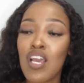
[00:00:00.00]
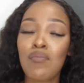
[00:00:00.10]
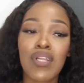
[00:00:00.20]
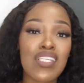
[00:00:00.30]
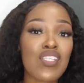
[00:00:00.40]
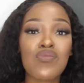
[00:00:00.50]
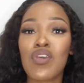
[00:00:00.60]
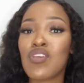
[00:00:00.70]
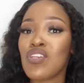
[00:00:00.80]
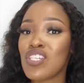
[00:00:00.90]
places where
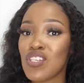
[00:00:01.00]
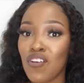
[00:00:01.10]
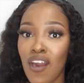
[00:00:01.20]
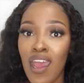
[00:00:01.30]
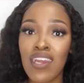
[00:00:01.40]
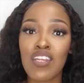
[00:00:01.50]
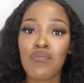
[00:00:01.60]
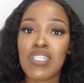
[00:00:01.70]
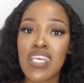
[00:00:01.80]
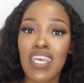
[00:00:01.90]
you need to grind and
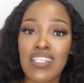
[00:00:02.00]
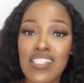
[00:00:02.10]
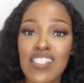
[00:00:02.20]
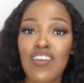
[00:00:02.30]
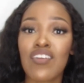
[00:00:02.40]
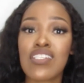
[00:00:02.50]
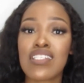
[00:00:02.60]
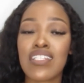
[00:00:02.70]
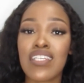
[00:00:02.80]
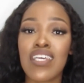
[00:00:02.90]
be taken
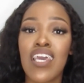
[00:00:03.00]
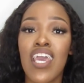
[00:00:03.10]
seriously